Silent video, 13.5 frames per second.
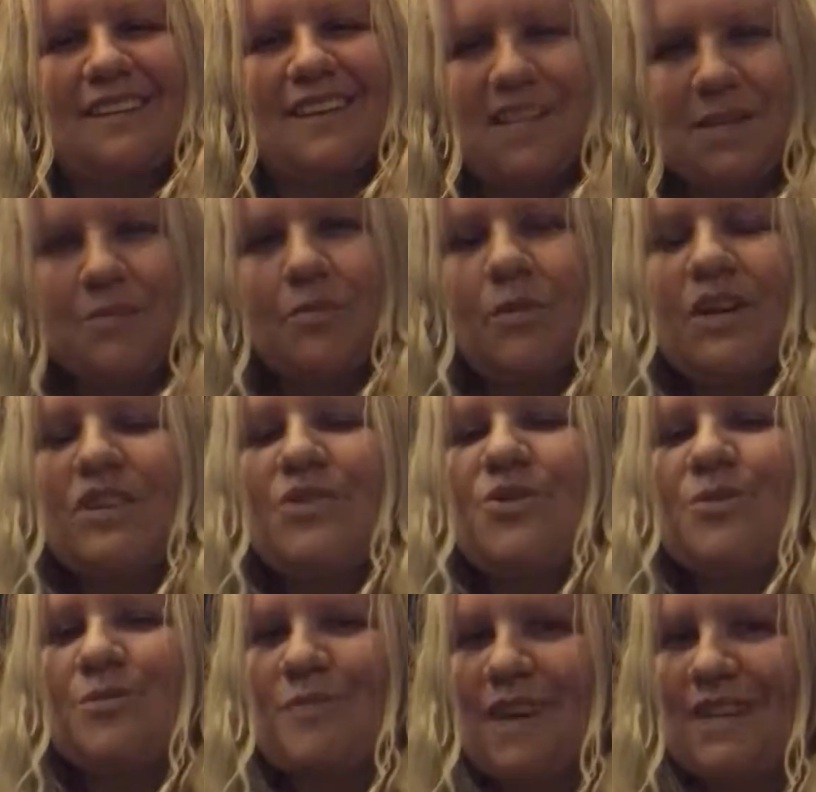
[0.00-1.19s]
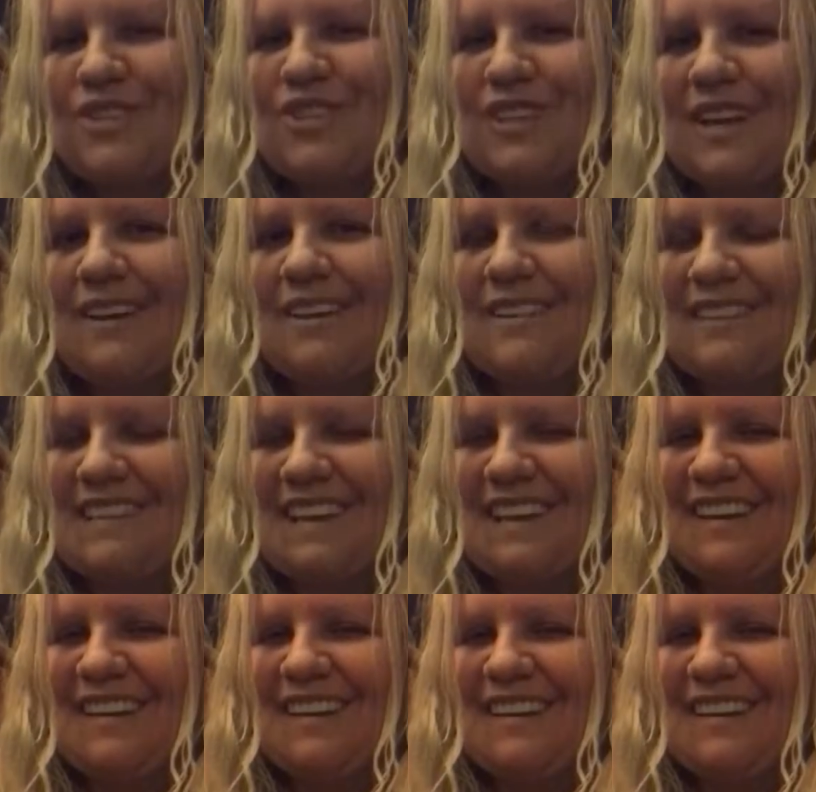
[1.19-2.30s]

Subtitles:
inspirational message out of the day.